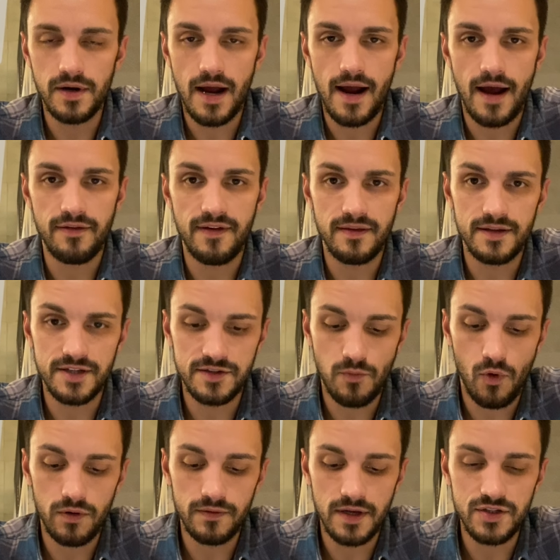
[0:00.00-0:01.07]
I think this is
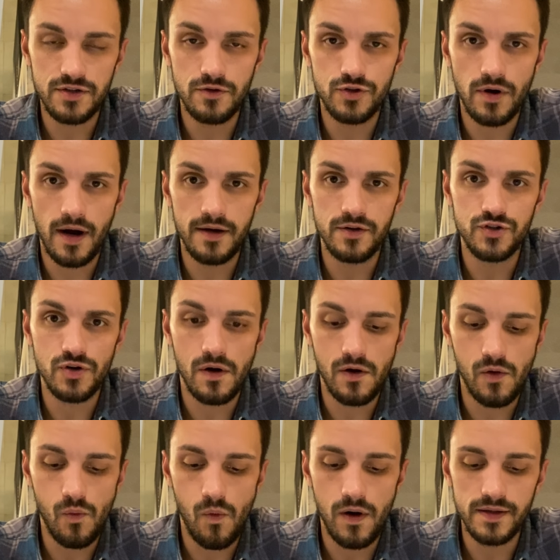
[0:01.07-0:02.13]
more or less you trying to
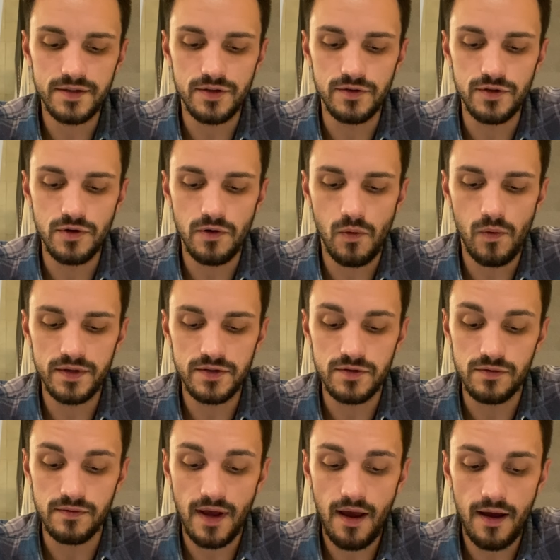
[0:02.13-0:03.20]
juggle what to do and what to
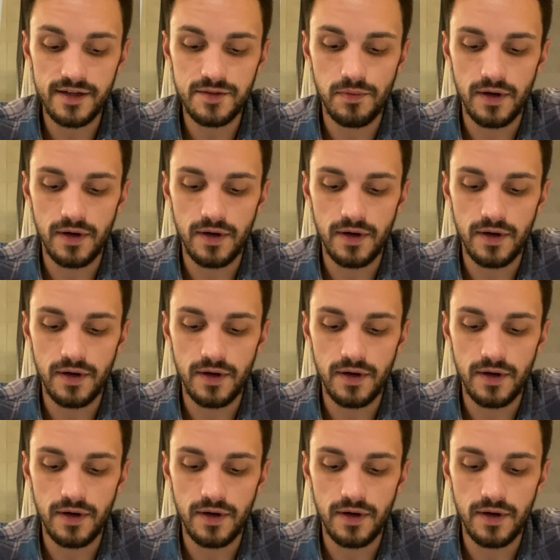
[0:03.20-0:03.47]
do next.